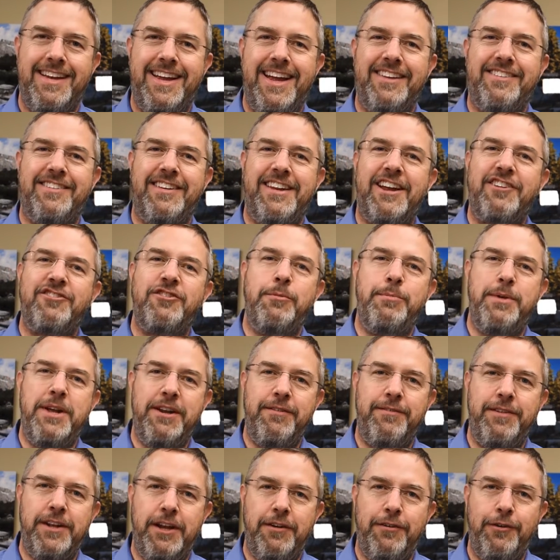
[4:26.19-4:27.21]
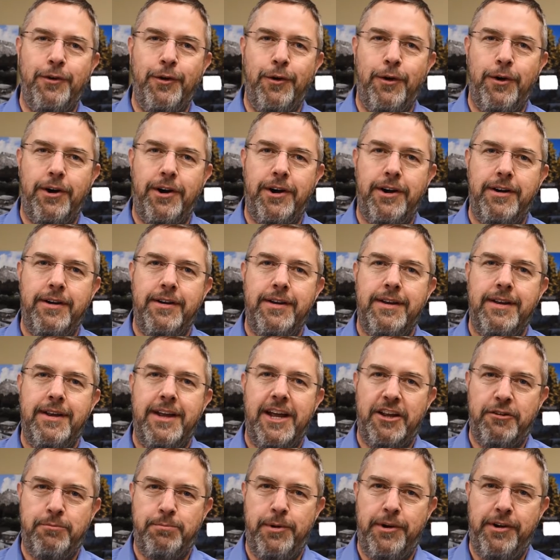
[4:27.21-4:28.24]
It's an extra benefit if your
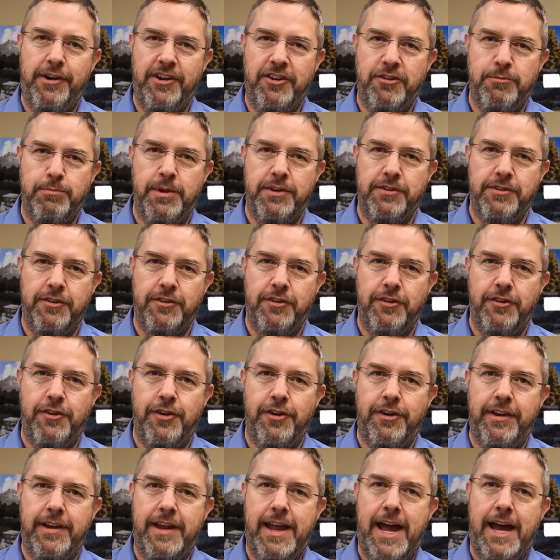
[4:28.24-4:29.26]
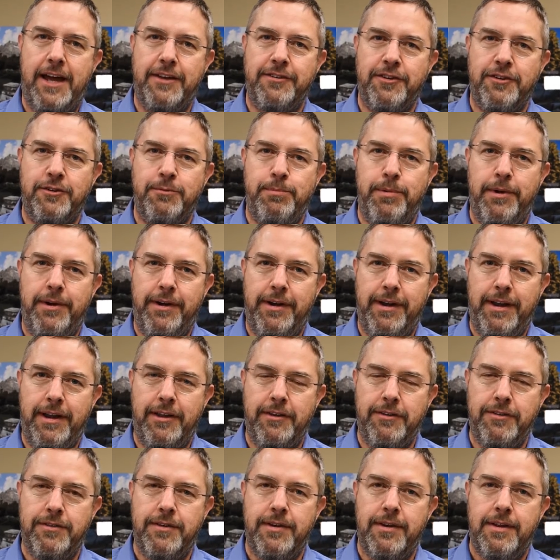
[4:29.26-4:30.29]
experienced business attorney has
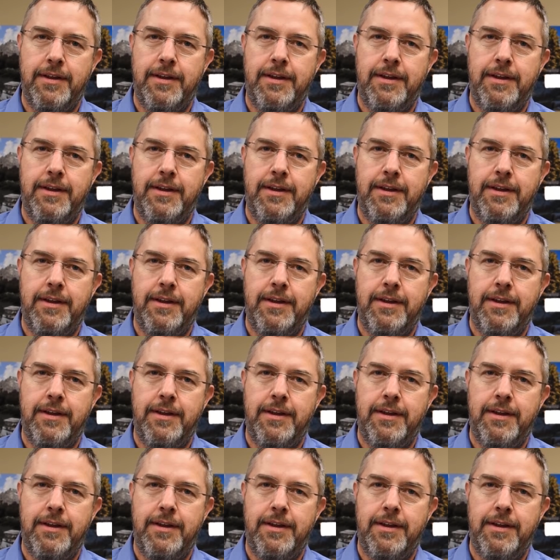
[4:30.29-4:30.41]
experience